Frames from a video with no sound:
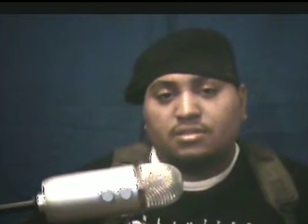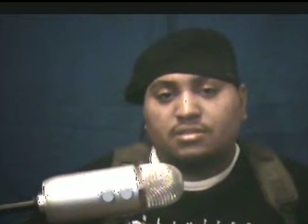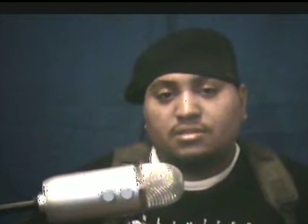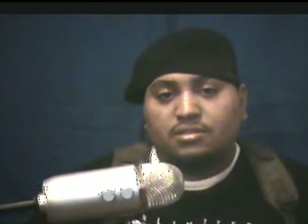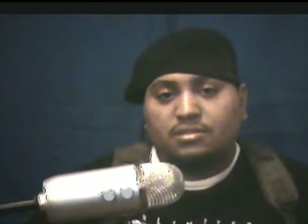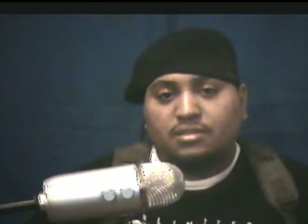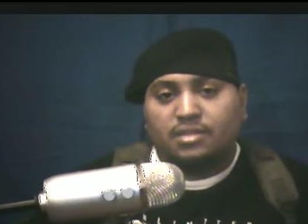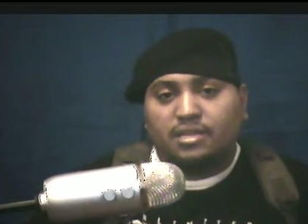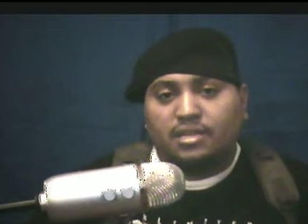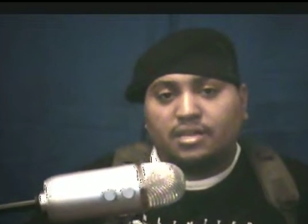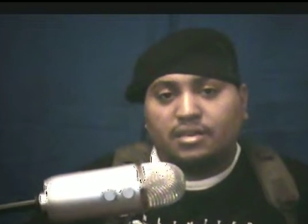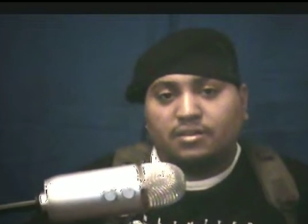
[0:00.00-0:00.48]

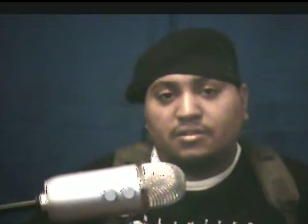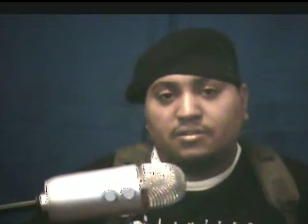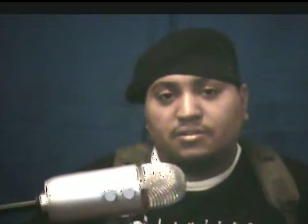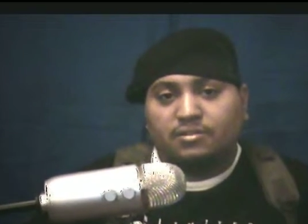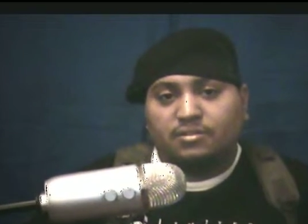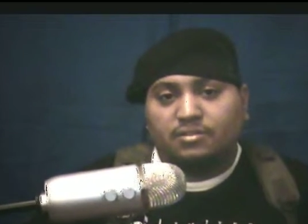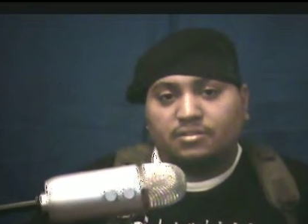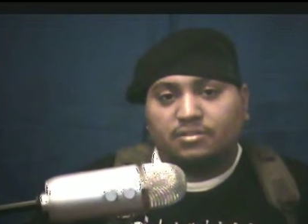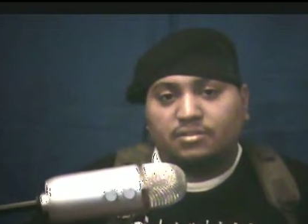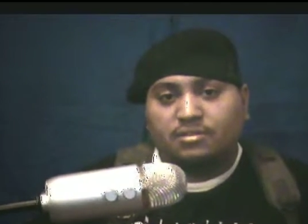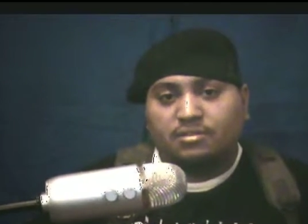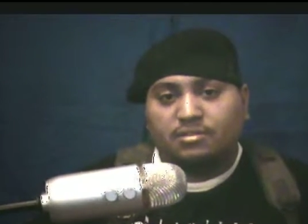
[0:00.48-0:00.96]
now
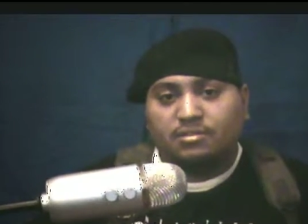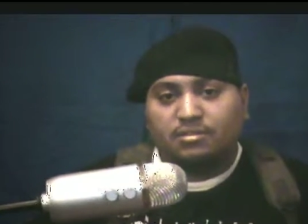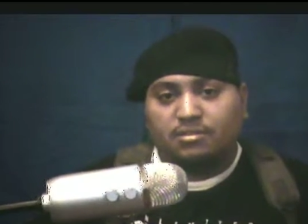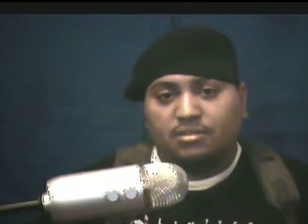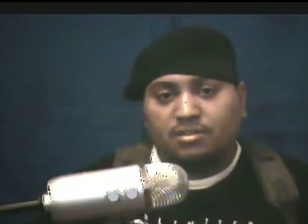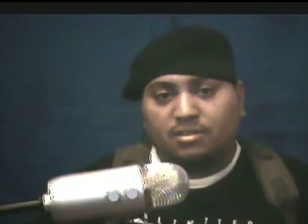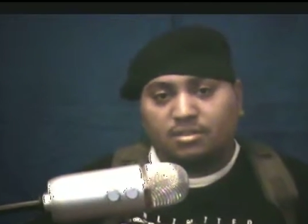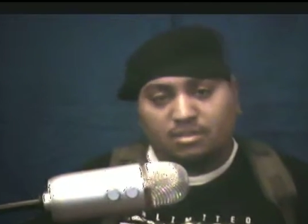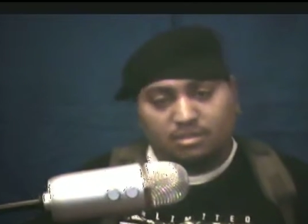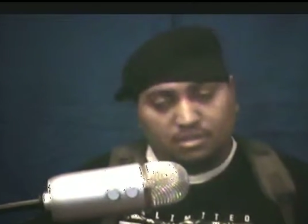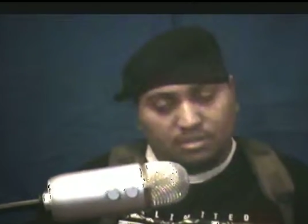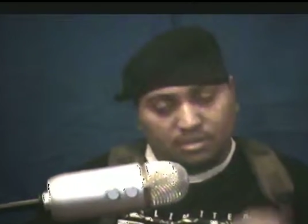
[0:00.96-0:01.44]

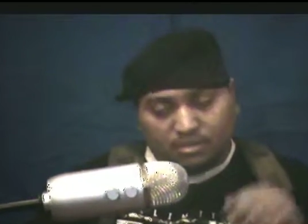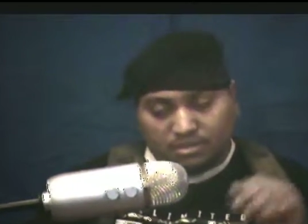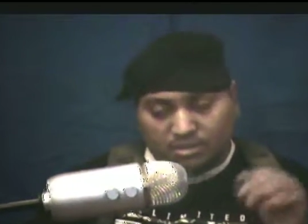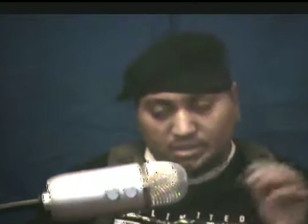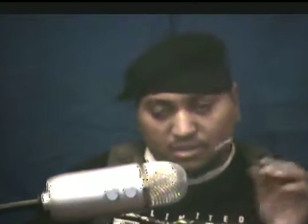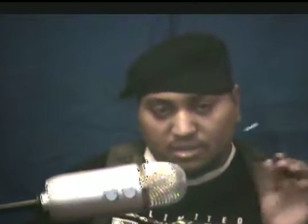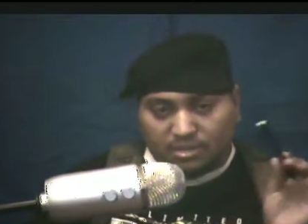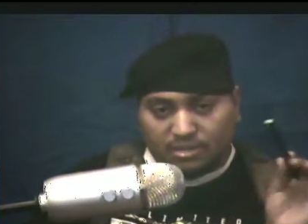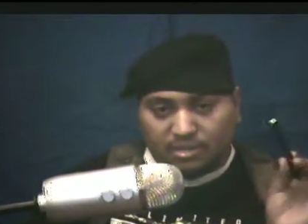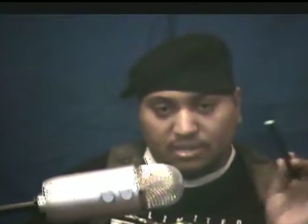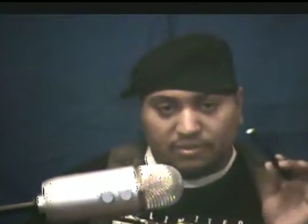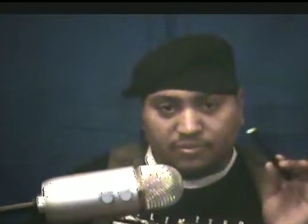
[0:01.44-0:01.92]

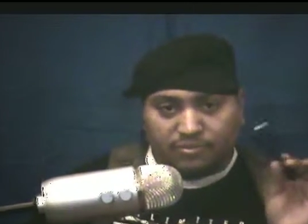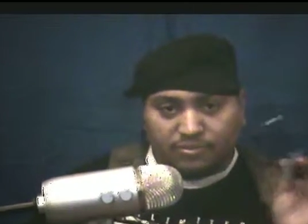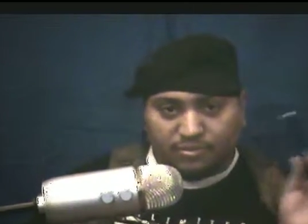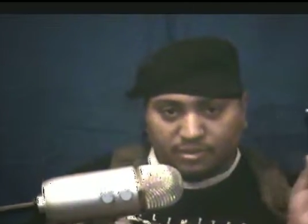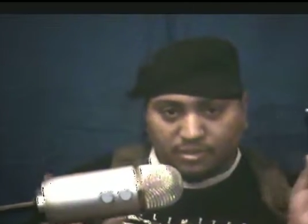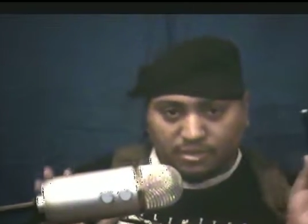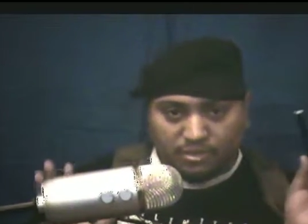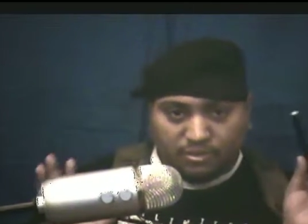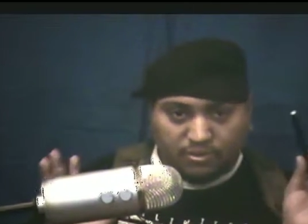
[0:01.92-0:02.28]
enough with the